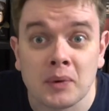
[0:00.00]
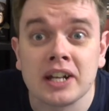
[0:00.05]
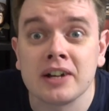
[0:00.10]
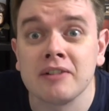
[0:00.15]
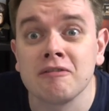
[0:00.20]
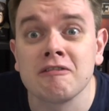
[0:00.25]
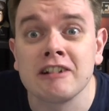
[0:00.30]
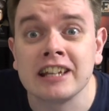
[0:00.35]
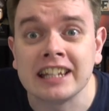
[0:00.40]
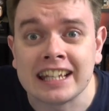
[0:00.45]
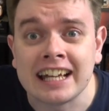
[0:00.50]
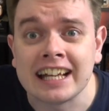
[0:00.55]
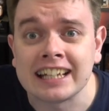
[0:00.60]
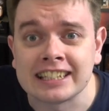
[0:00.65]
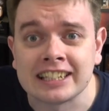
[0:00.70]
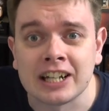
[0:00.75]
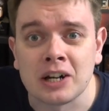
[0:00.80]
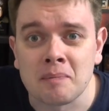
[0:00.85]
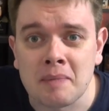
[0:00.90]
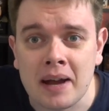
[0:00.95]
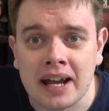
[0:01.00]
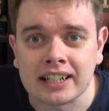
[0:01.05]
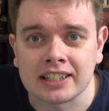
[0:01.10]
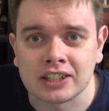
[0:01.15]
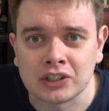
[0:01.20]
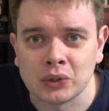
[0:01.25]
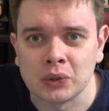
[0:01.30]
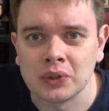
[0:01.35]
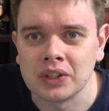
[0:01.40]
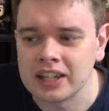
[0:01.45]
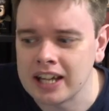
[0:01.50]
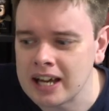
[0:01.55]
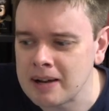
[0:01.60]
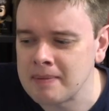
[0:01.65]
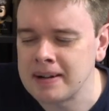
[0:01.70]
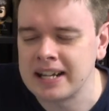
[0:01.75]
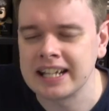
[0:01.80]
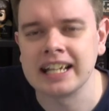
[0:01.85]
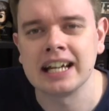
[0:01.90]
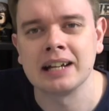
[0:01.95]
We don't really get to go back to
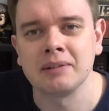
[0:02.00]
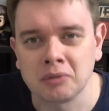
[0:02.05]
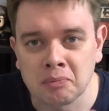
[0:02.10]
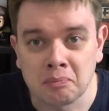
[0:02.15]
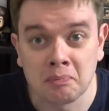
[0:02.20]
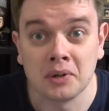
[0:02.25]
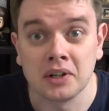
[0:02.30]
that many games,